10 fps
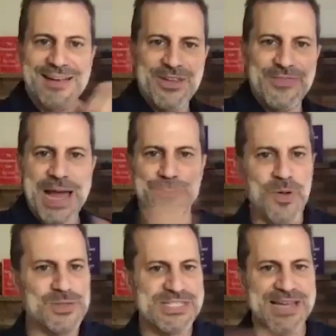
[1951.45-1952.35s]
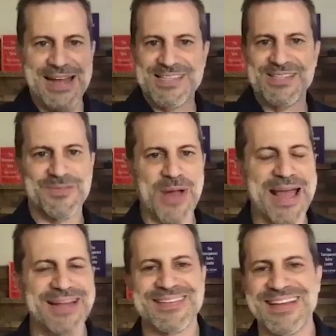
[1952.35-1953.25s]
you've got both sides
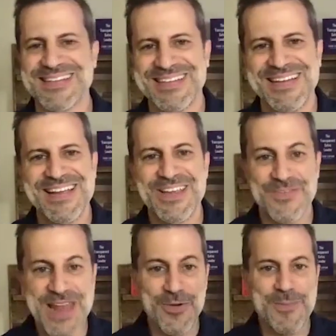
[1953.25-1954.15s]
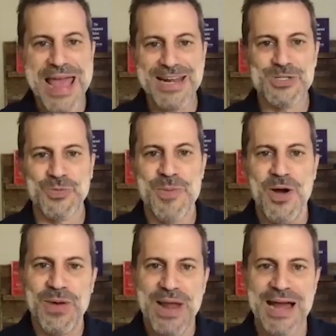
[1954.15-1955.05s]
right but you've never managed
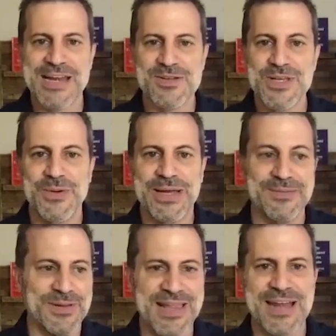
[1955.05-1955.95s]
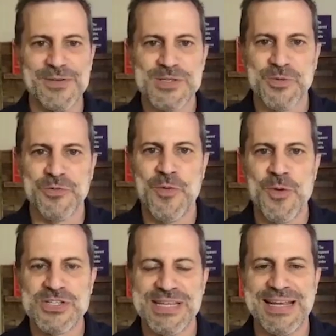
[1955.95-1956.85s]
remote how do you do it well, a lot of us were
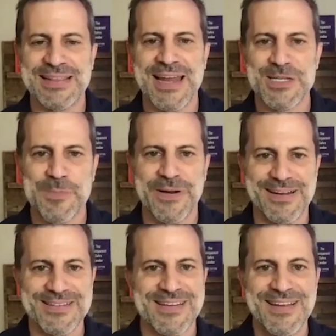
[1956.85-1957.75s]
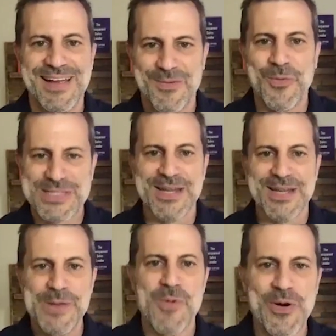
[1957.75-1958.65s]
forced to get that experience what's going to
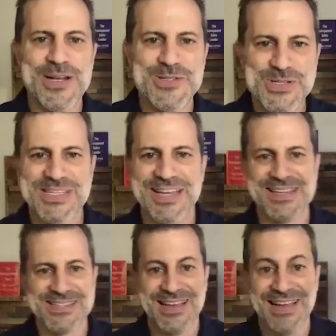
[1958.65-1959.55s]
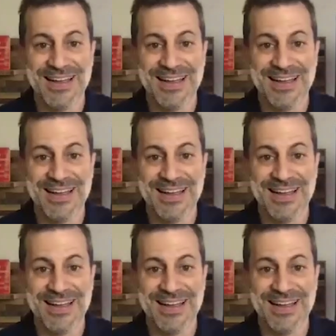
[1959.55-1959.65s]
be more interesting is